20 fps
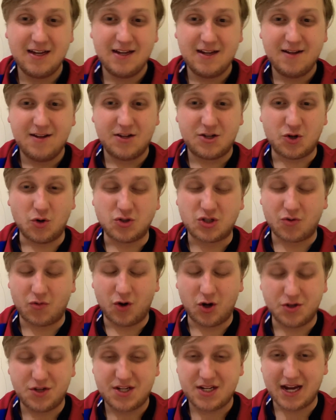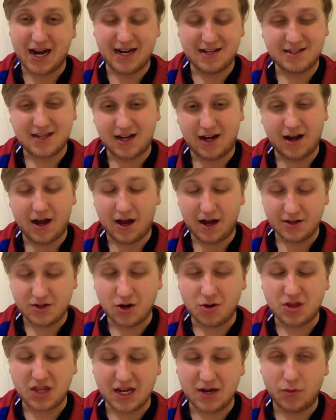Shorter odds, and I do
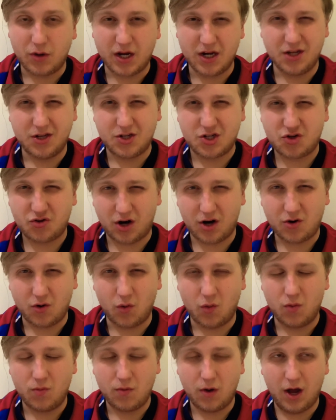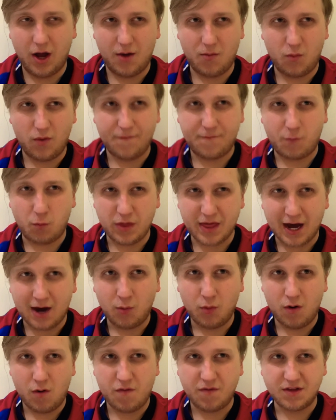think we're going to struggle without
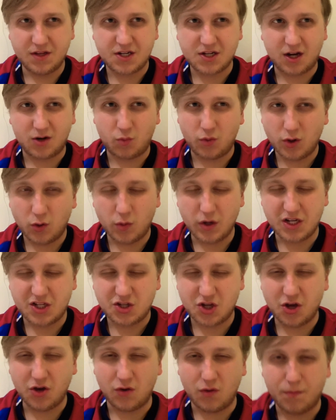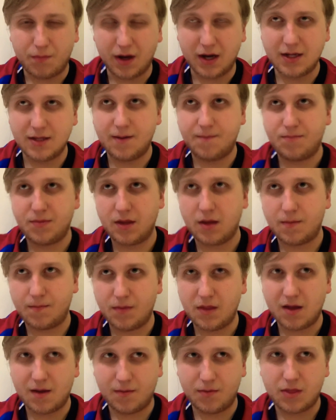Wilf in the side. We always do, but
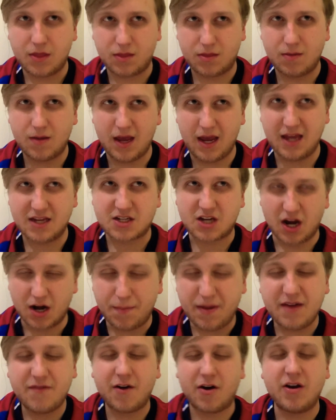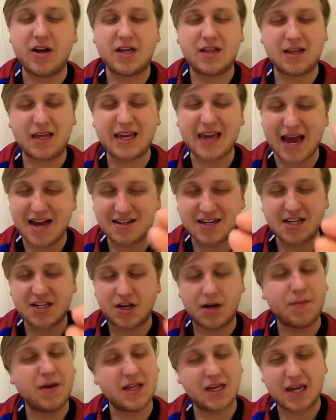it's going to be very, Eze's
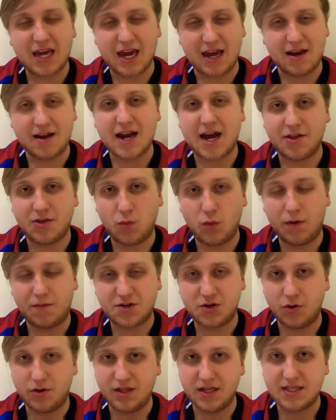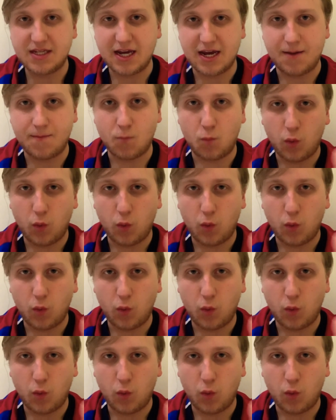going to be the key now that Wilf's not in the team.